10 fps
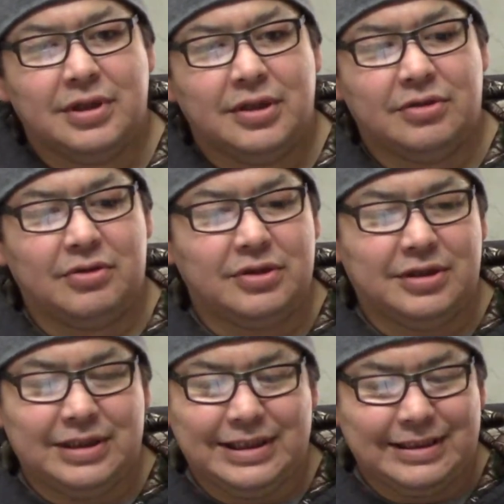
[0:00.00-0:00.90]
there
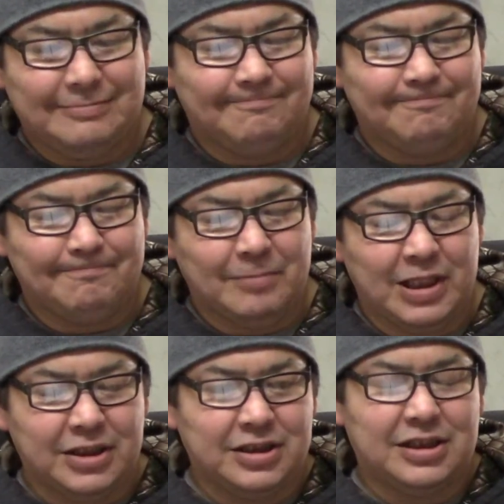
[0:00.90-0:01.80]
is
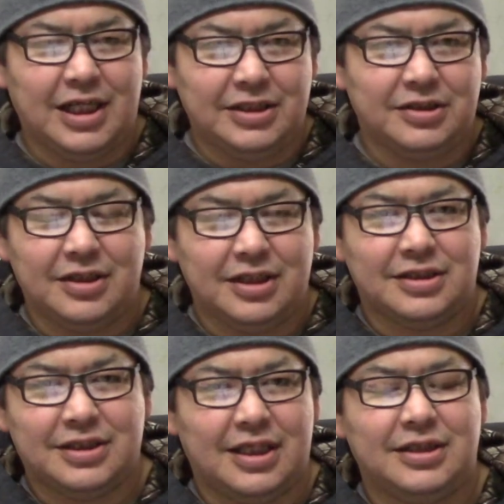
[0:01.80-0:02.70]
legislation that
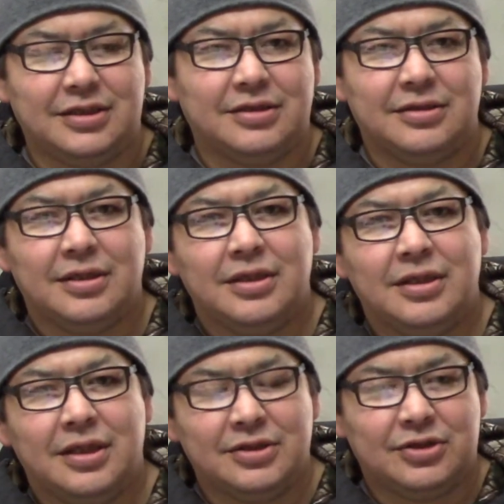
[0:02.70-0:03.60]
says
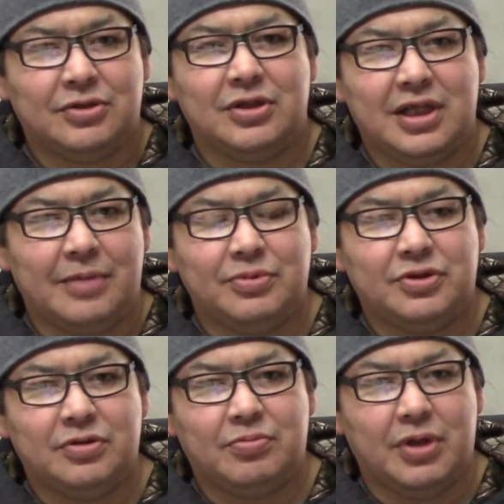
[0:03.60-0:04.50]
a certain
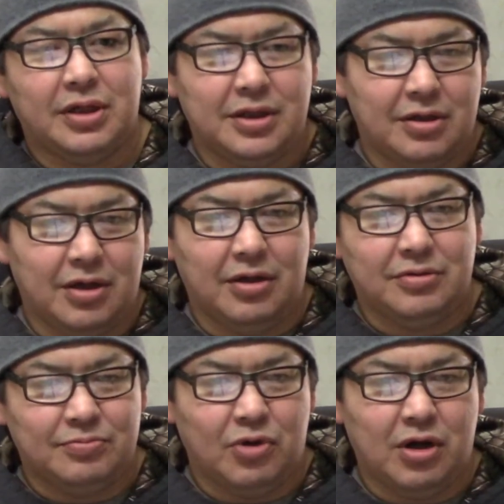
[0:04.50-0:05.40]
temperature, but it
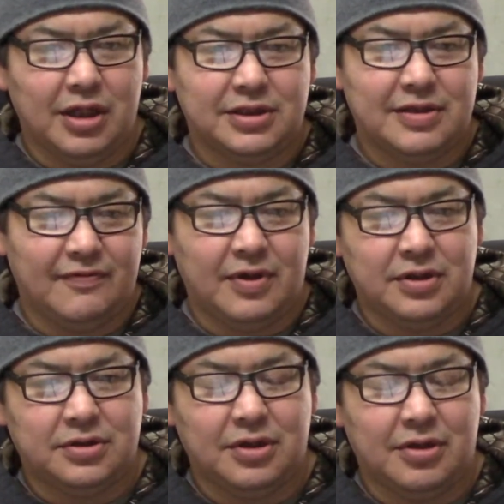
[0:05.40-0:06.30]
all more or less
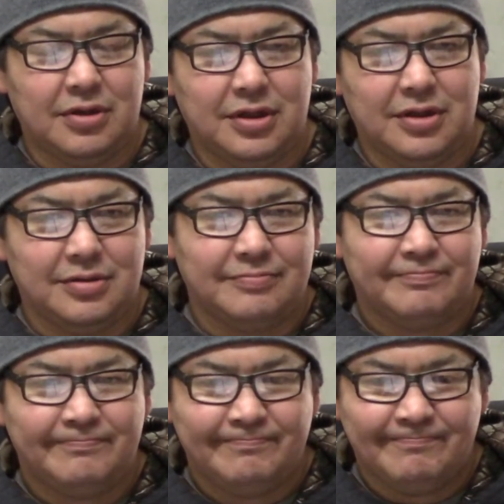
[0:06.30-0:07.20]
depends on the
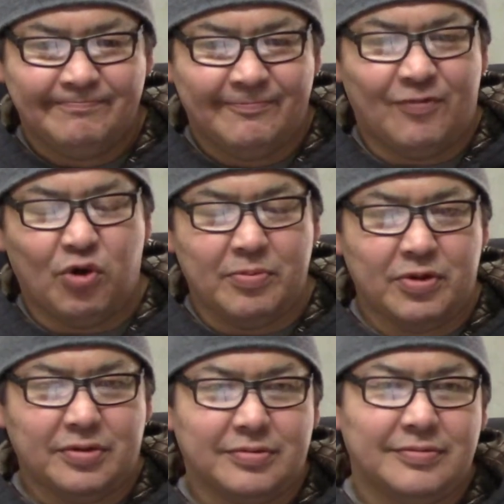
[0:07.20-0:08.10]

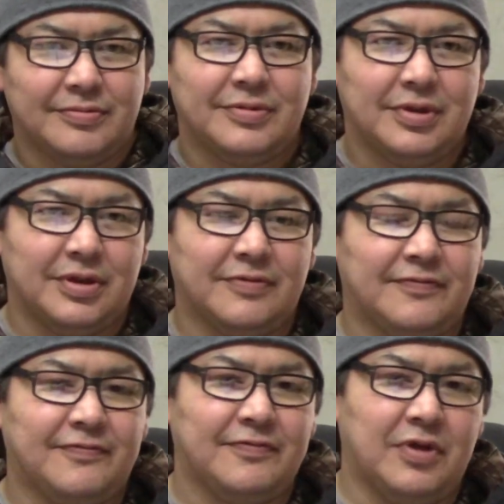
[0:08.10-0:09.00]
foreman if
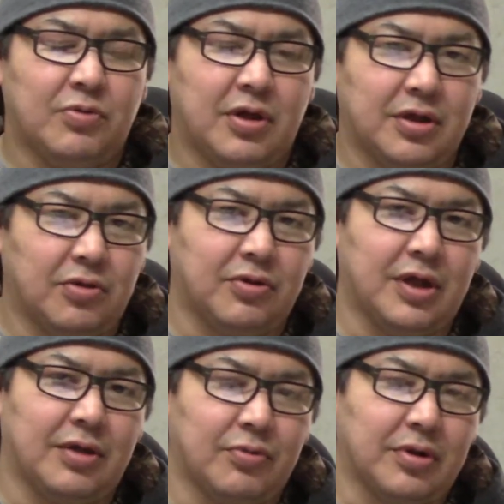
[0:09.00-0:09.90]
they want to go
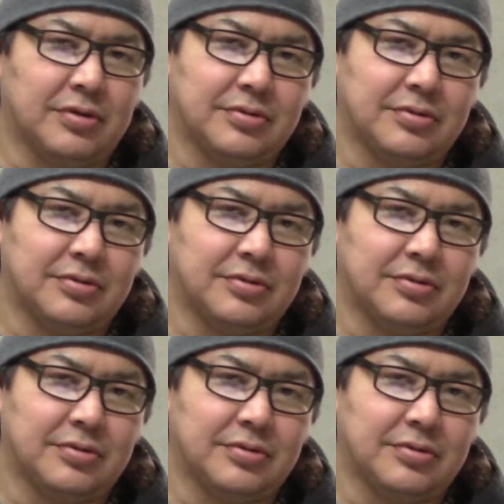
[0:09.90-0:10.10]
that way.